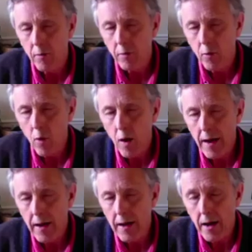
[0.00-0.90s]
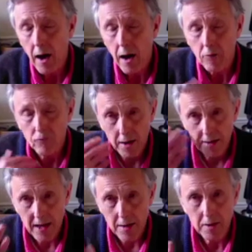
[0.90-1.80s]
the way our right
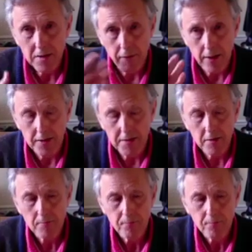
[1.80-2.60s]
hemispheres